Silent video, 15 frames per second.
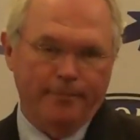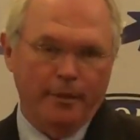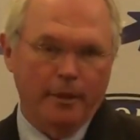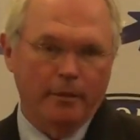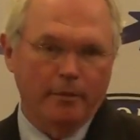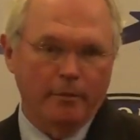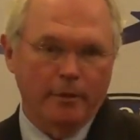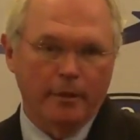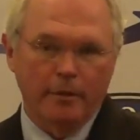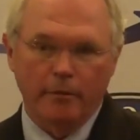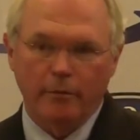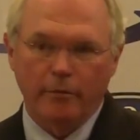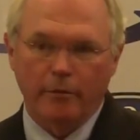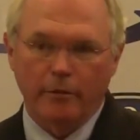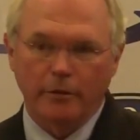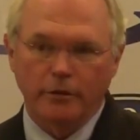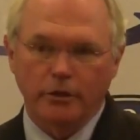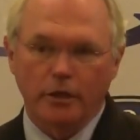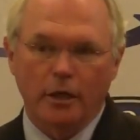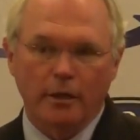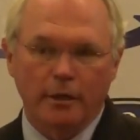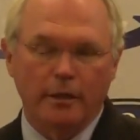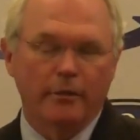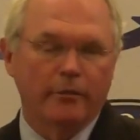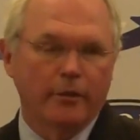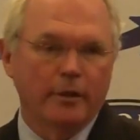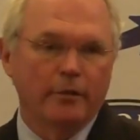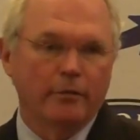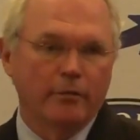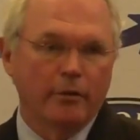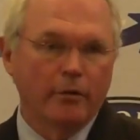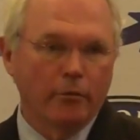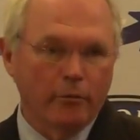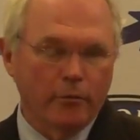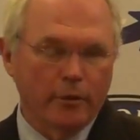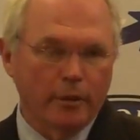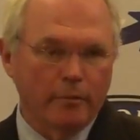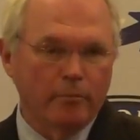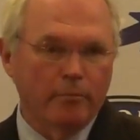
You know, it's a shocking thing to know that